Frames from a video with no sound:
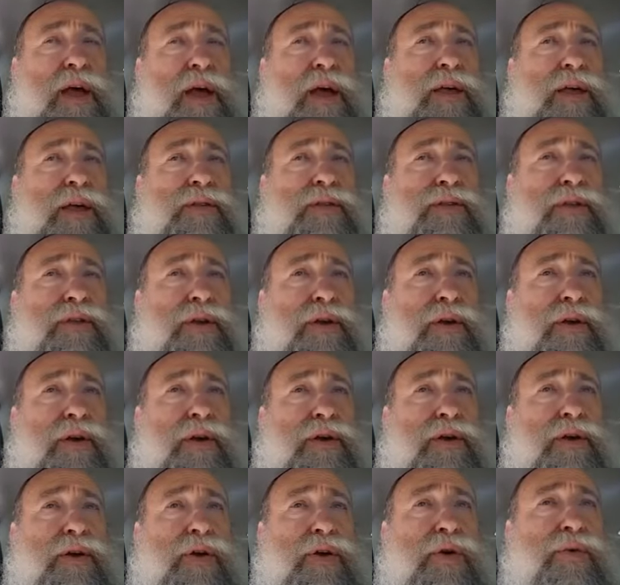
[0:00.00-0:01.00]
and
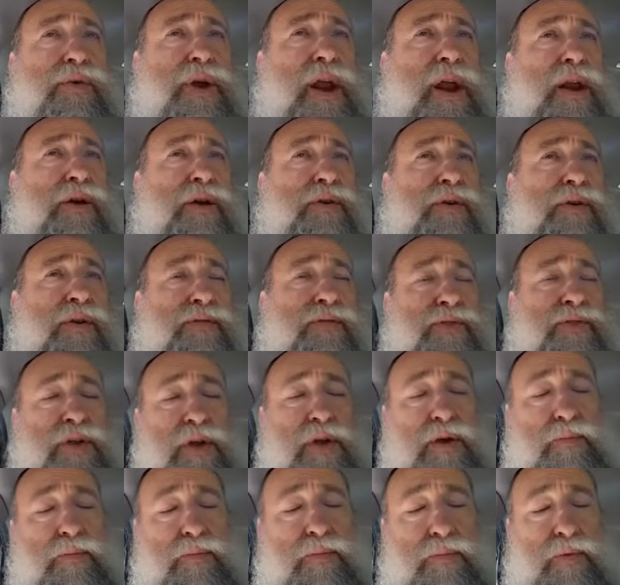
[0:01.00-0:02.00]
a curator of
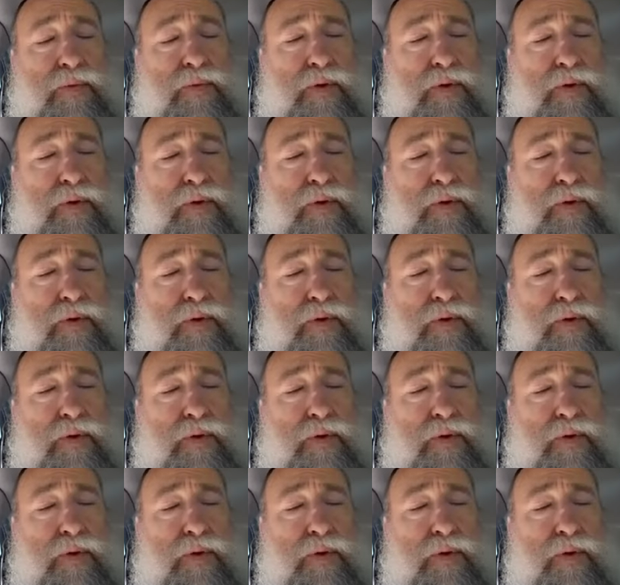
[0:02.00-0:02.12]
the